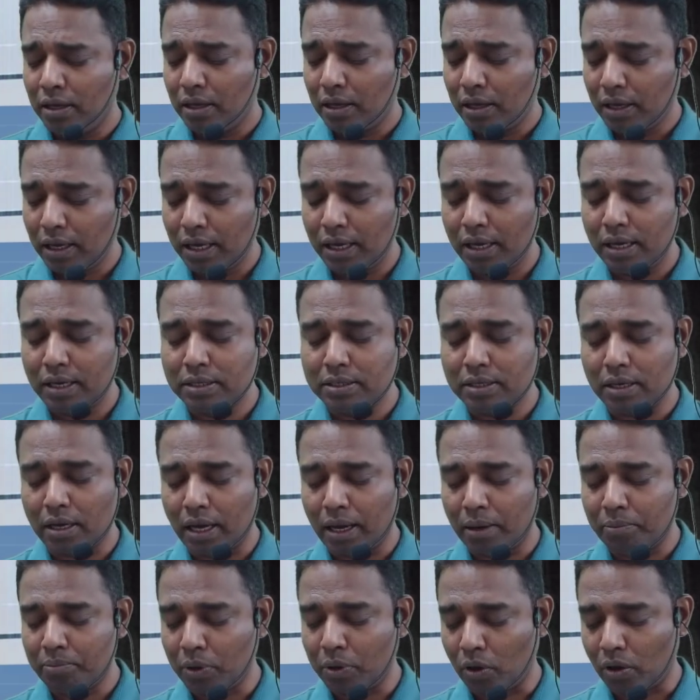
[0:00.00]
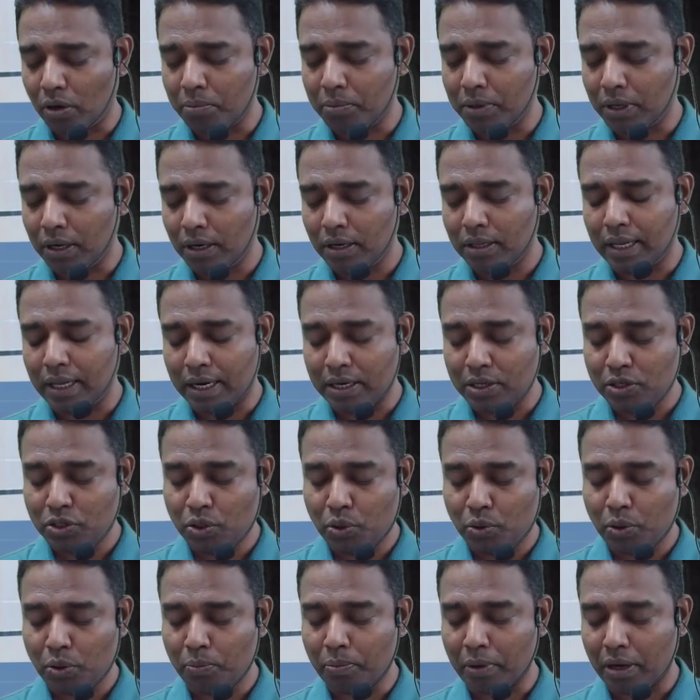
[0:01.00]
is abnormal, that is due
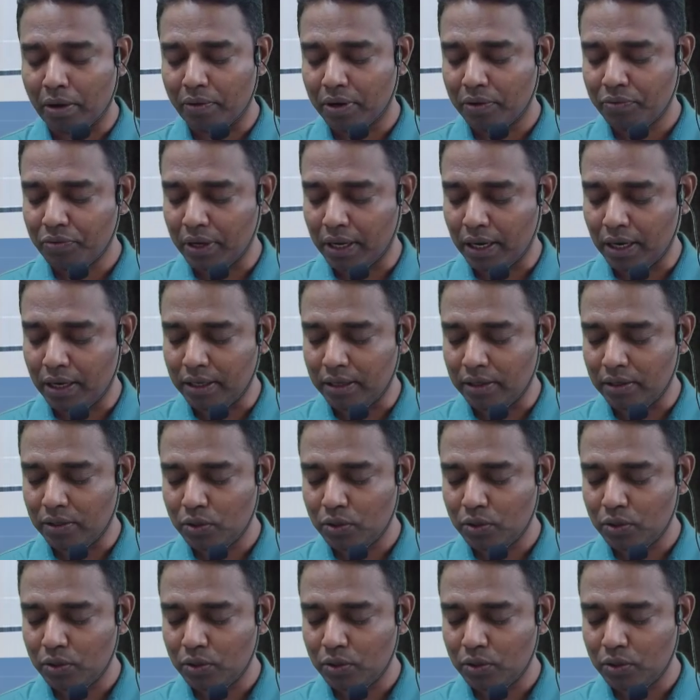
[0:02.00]
to power failure.